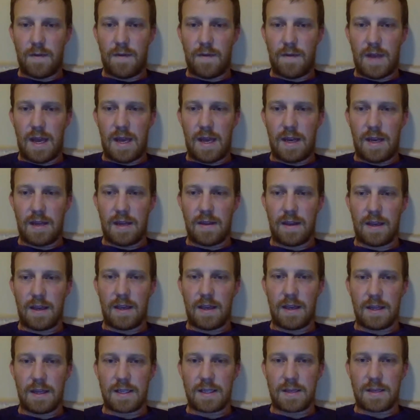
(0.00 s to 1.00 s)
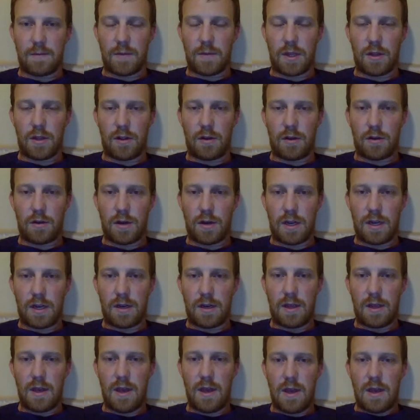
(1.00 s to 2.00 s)
of that and they can get some of the
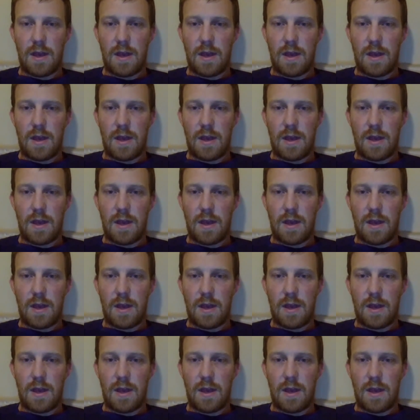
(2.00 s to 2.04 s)
learning